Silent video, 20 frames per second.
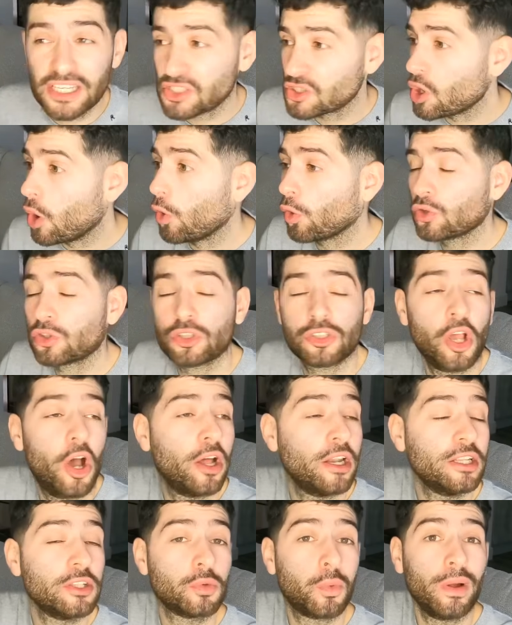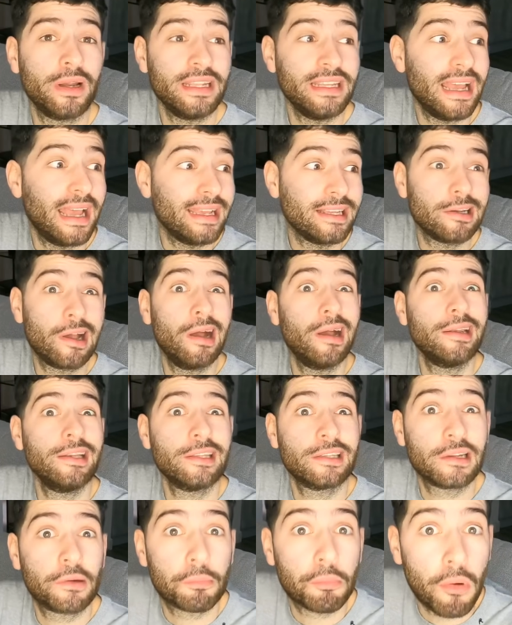years old, turning 28, going
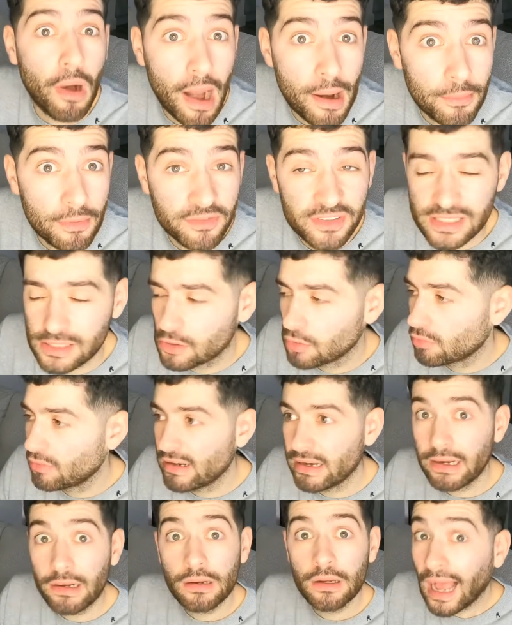into the prime of his career.